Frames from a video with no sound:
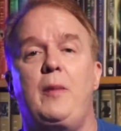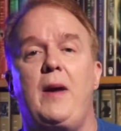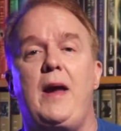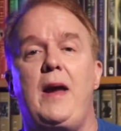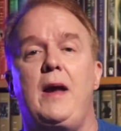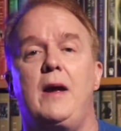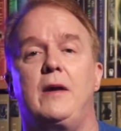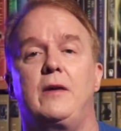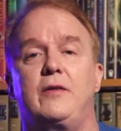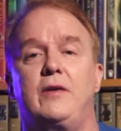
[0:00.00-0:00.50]

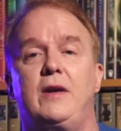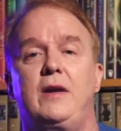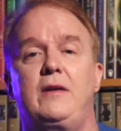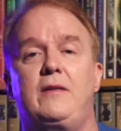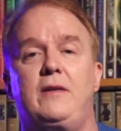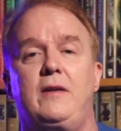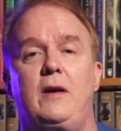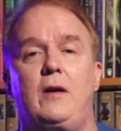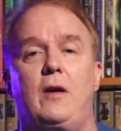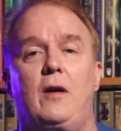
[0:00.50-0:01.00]
And
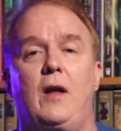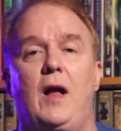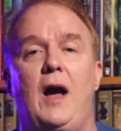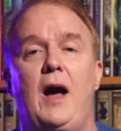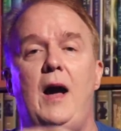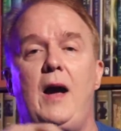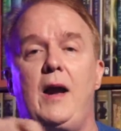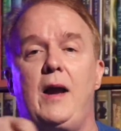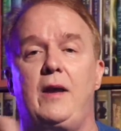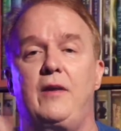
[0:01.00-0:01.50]
until
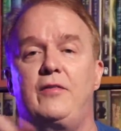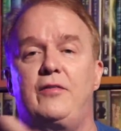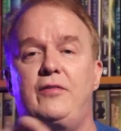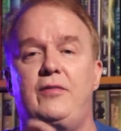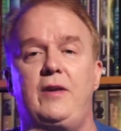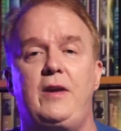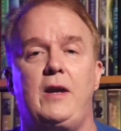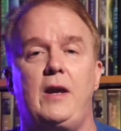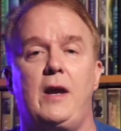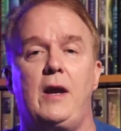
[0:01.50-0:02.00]
I
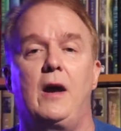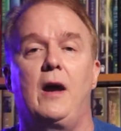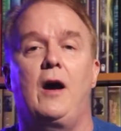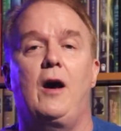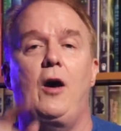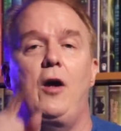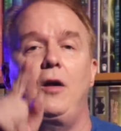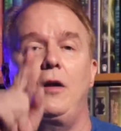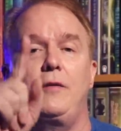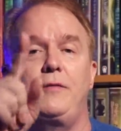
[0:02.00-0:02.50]
see
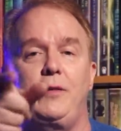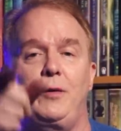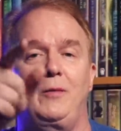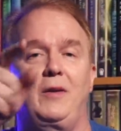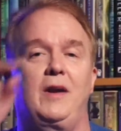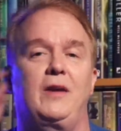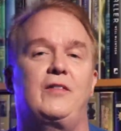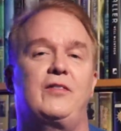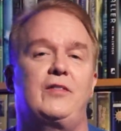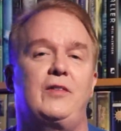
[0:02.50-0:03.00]
all of you
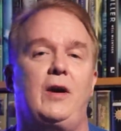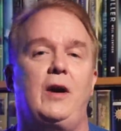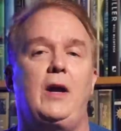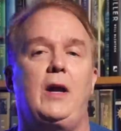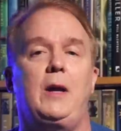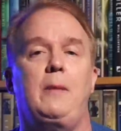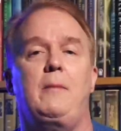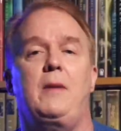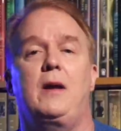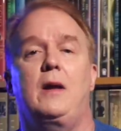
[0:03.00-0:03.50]
next
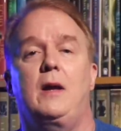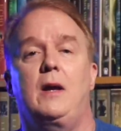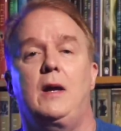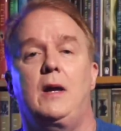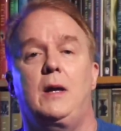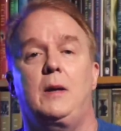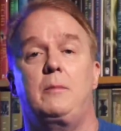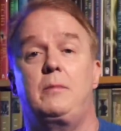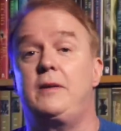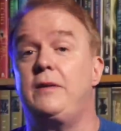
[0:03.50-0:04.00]
time,
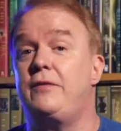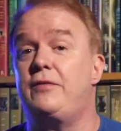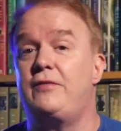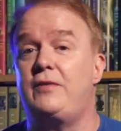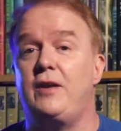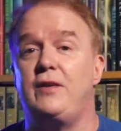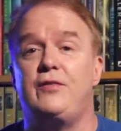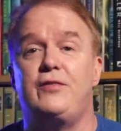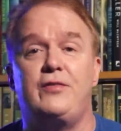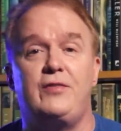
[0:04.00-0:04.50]
please
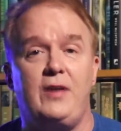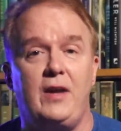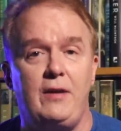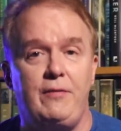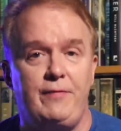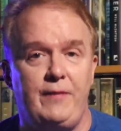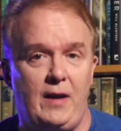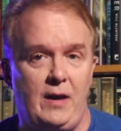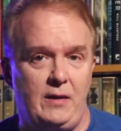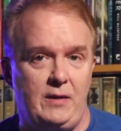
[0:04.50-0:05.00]
stay
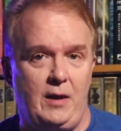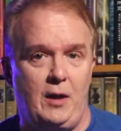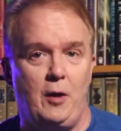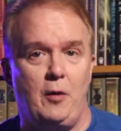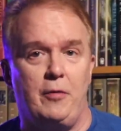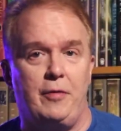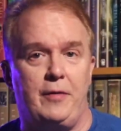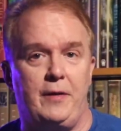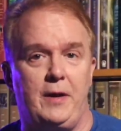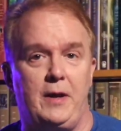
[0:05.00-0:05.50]
safe and
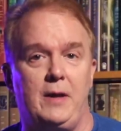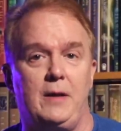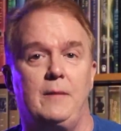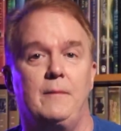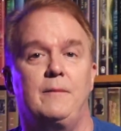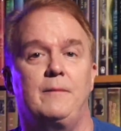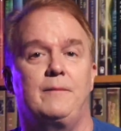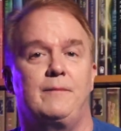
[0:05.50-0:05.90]
healthy,